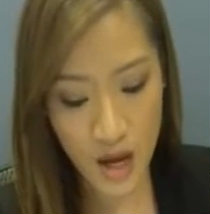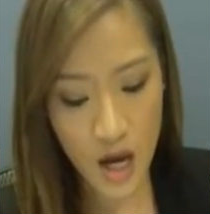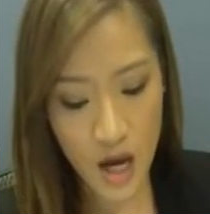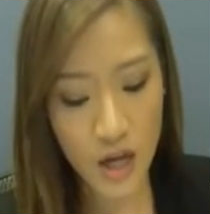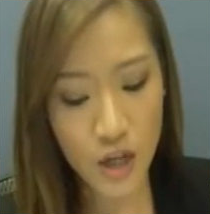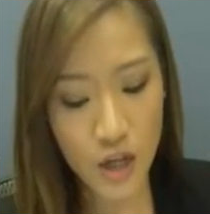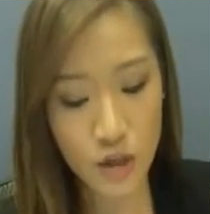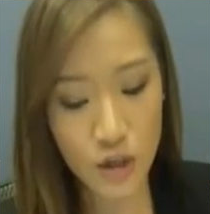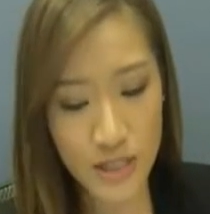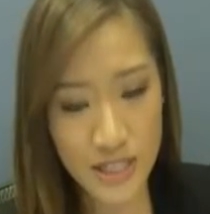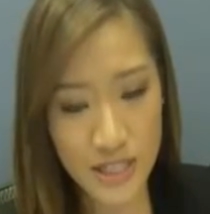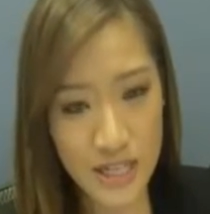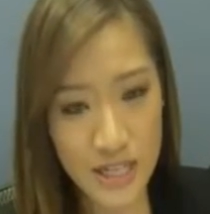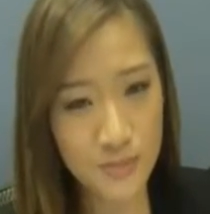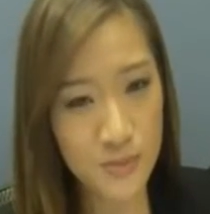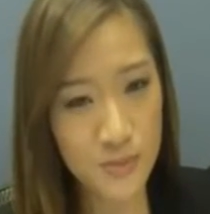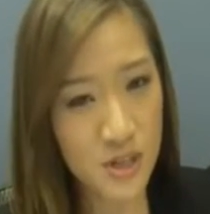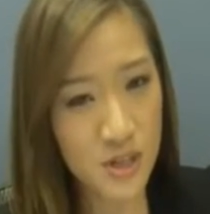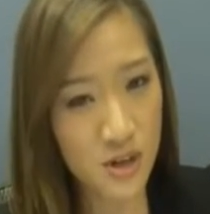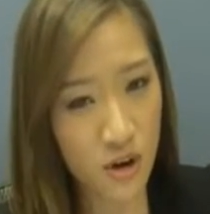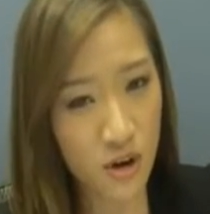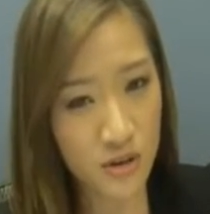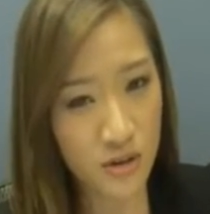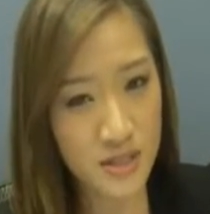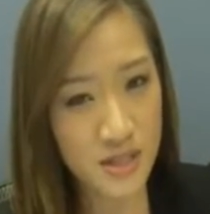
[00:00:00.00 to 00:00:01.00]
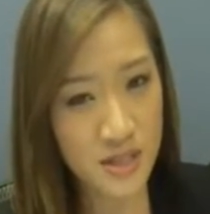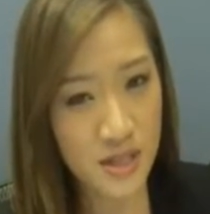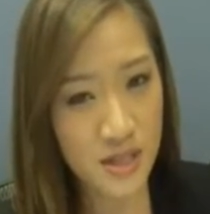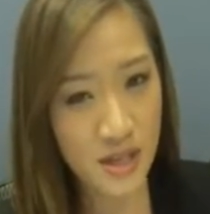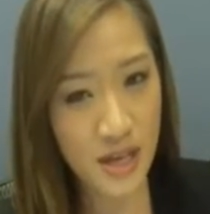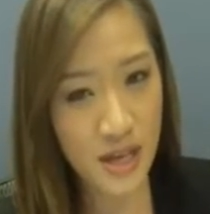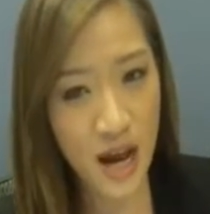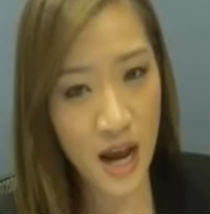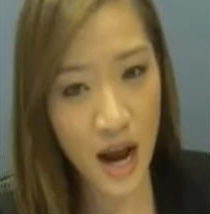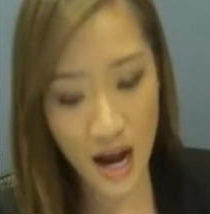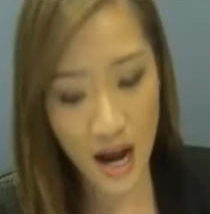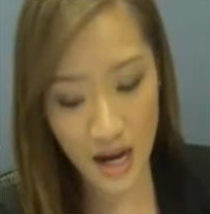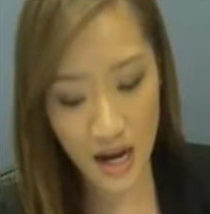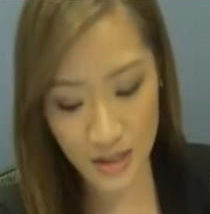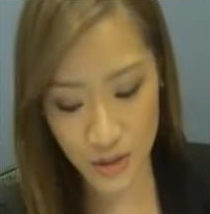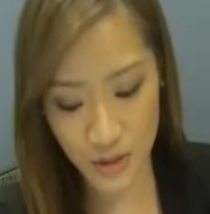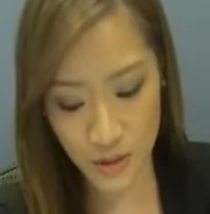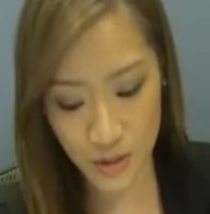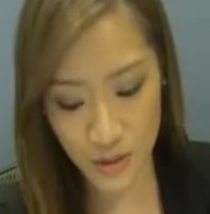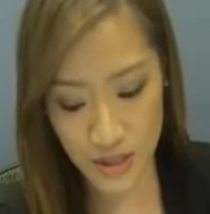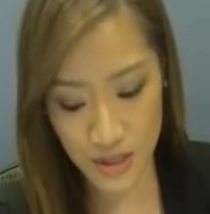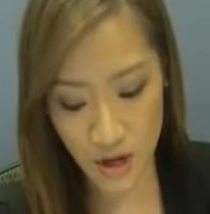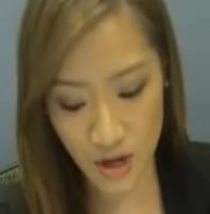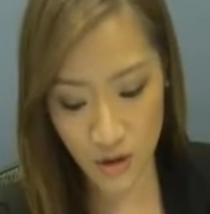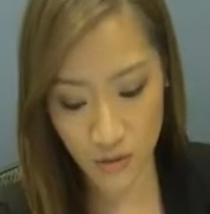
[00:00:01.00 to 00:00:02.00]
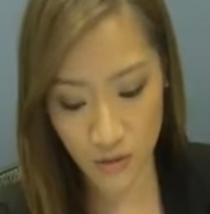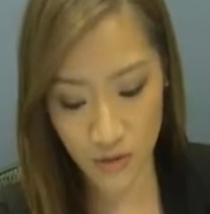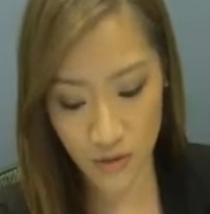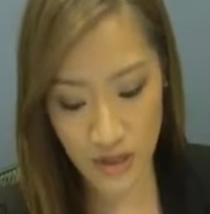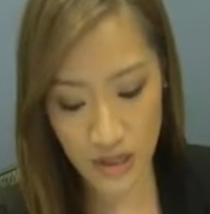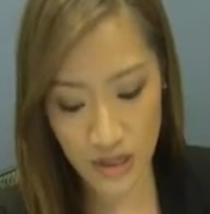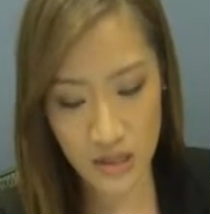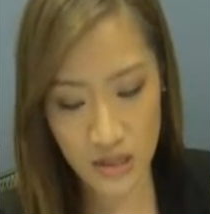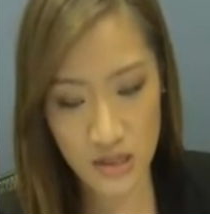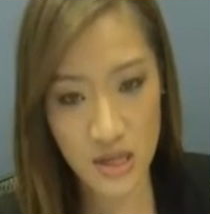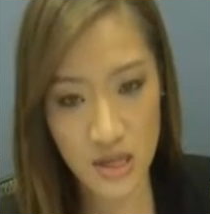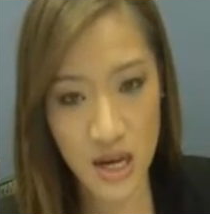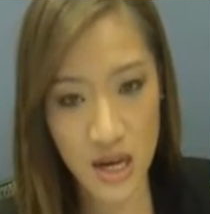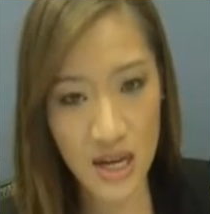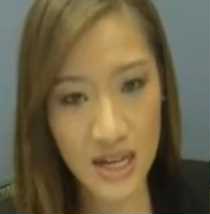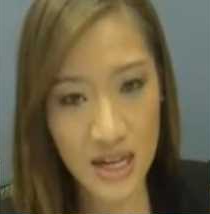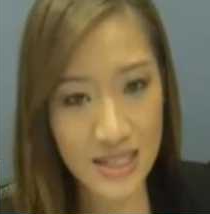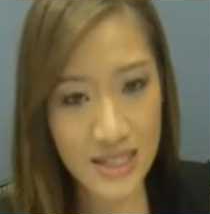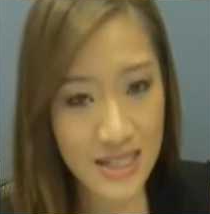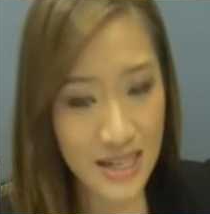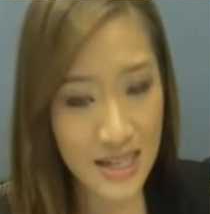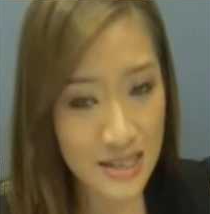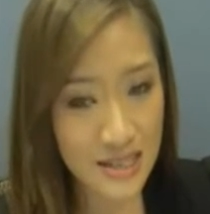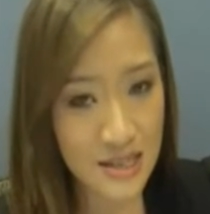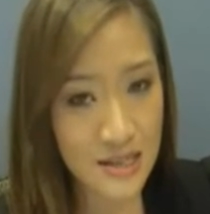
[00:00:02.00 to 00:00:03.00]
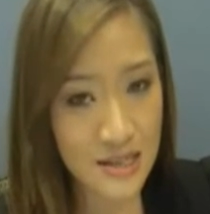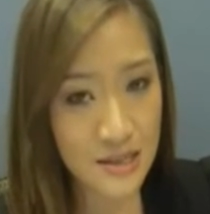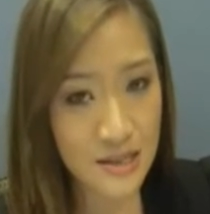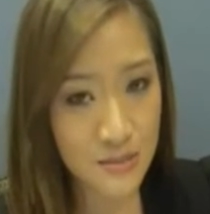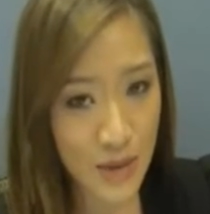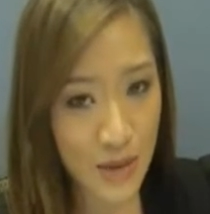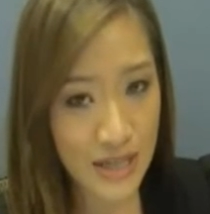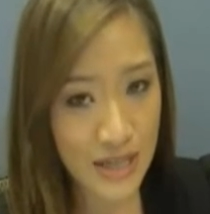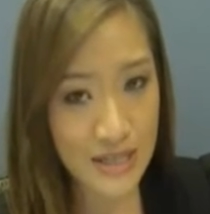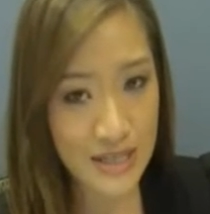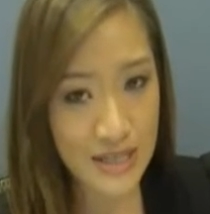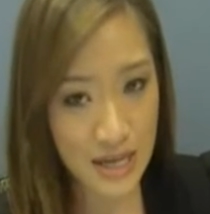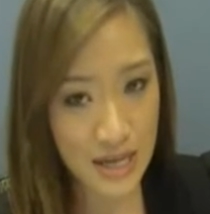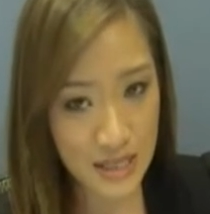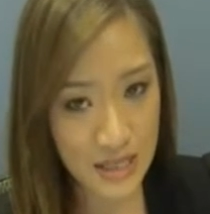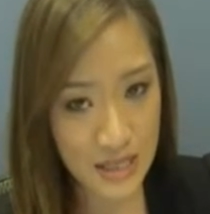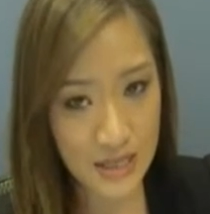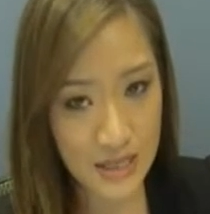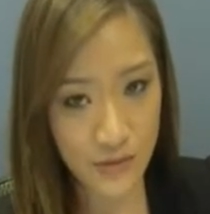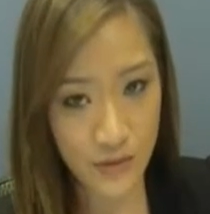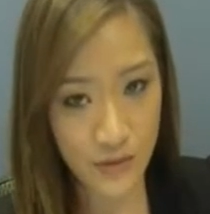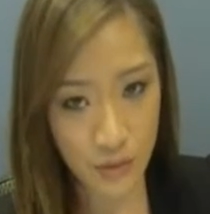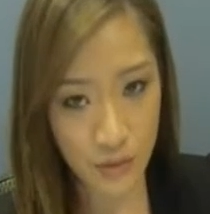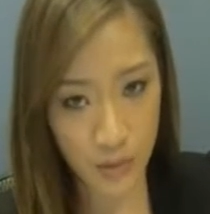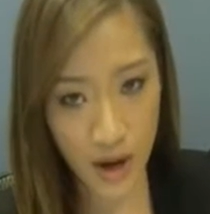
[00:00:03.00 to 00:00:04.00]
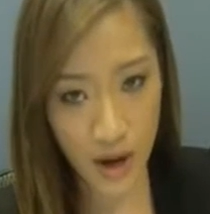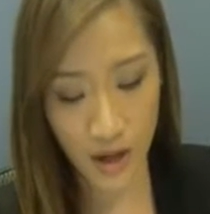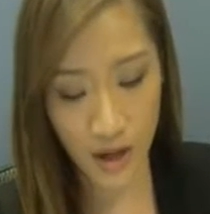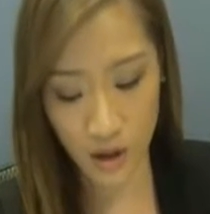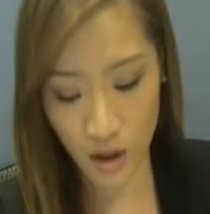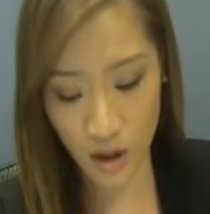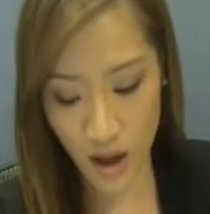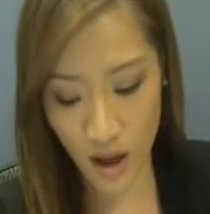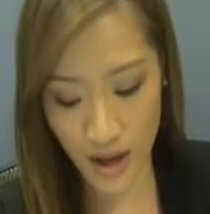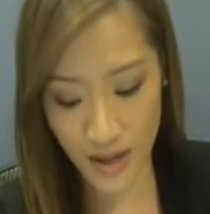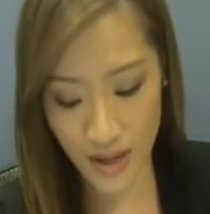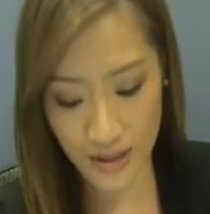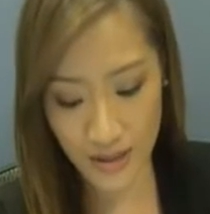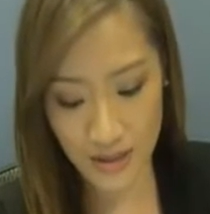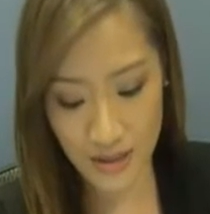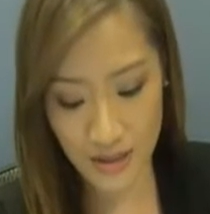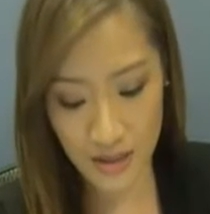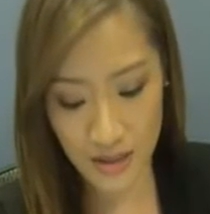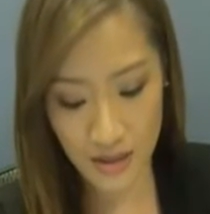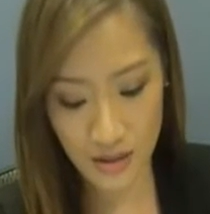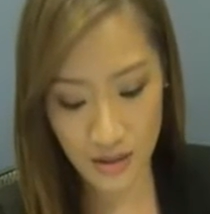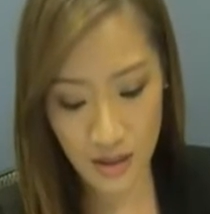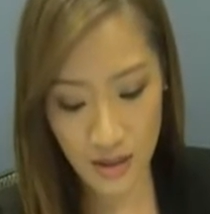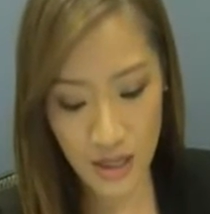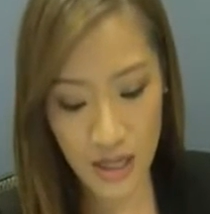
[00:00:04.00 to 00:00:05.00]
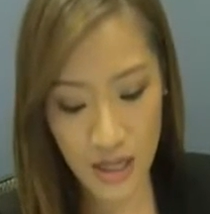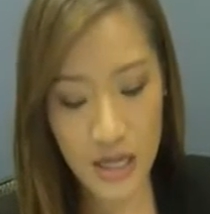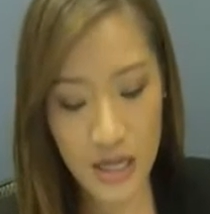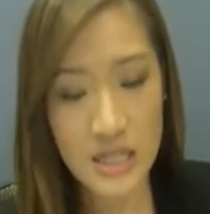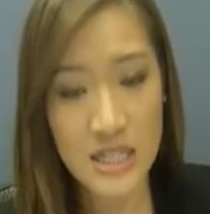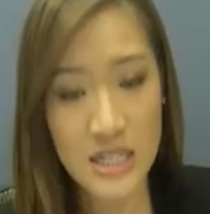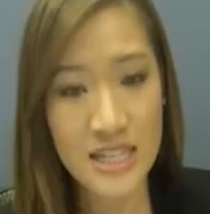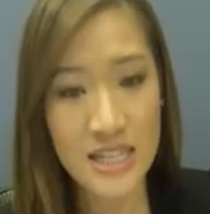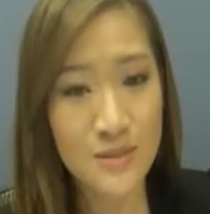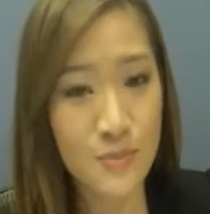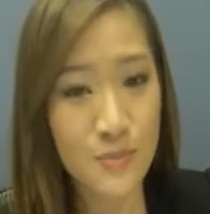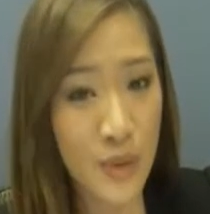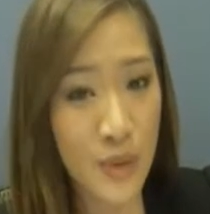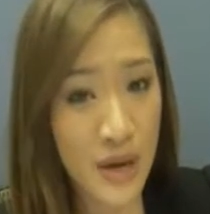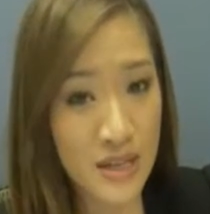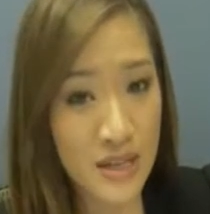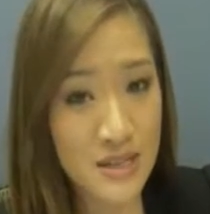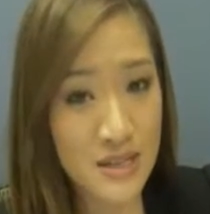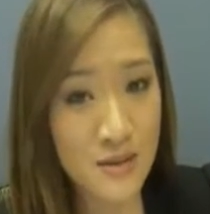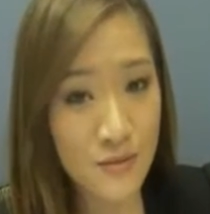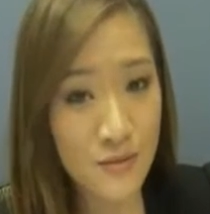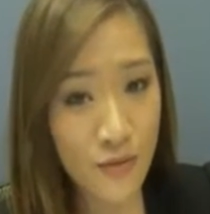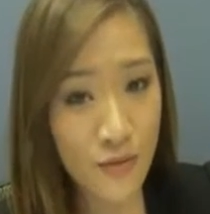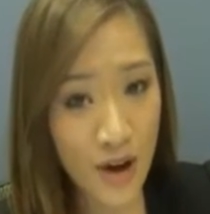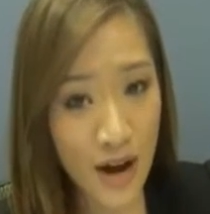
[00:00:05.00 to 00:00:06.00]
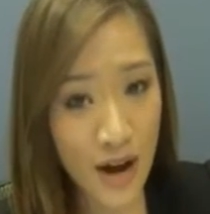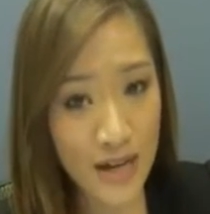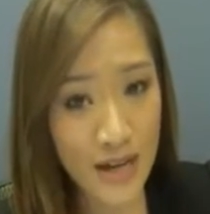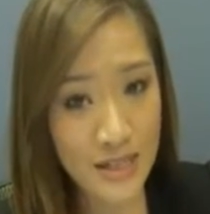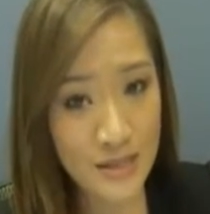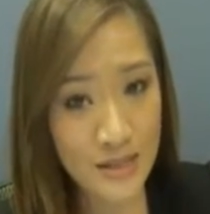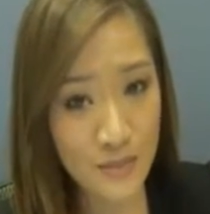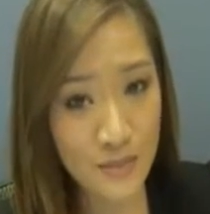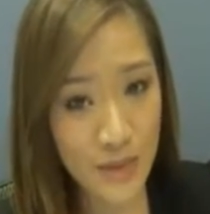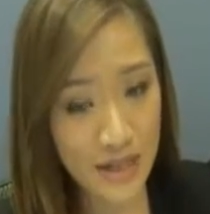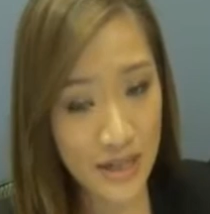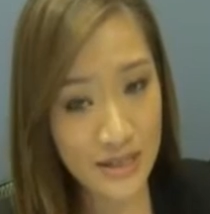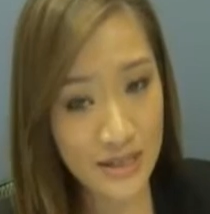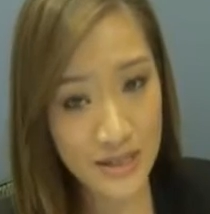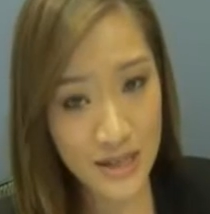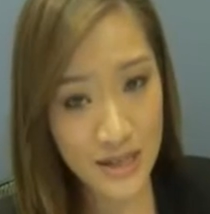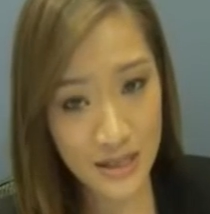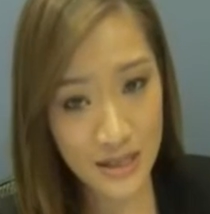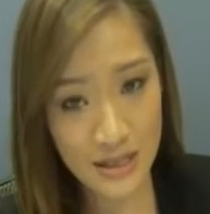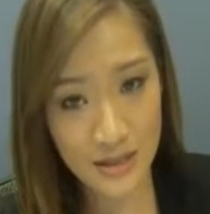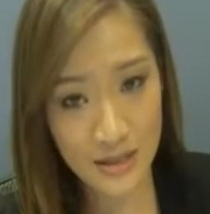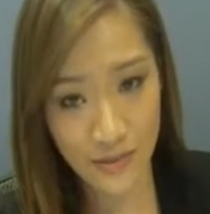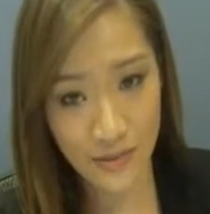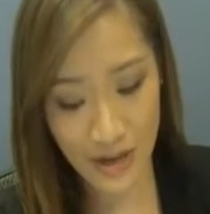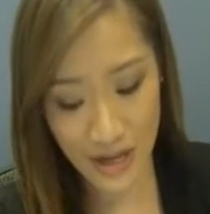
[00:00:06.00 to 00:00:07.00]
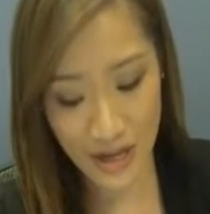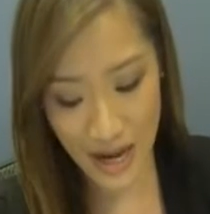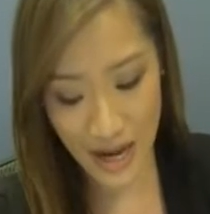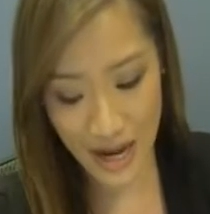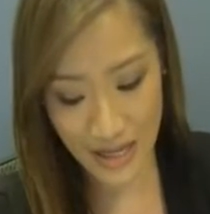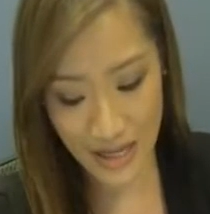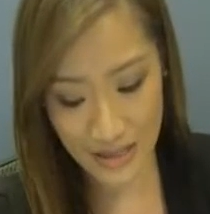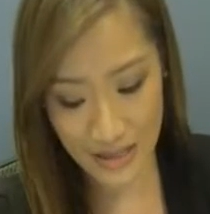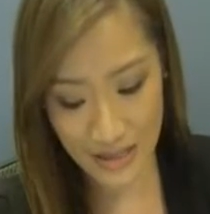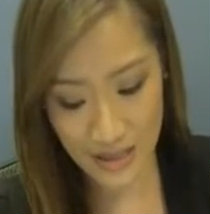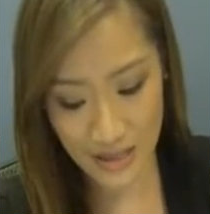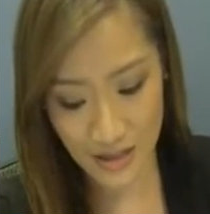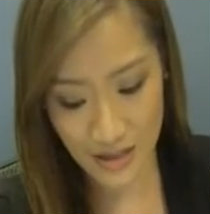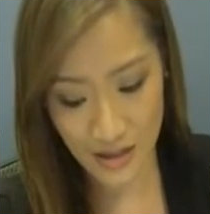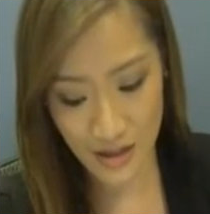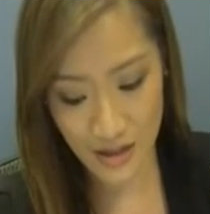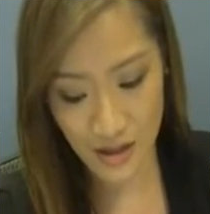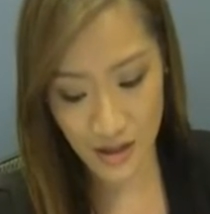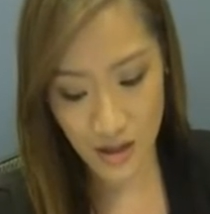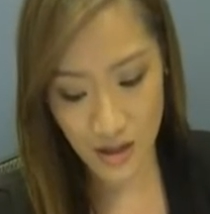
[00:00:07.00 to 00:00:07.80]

A good tip to constantly ask yourself is, does this make sense for my client? Does Ben's advice make sense for Kate?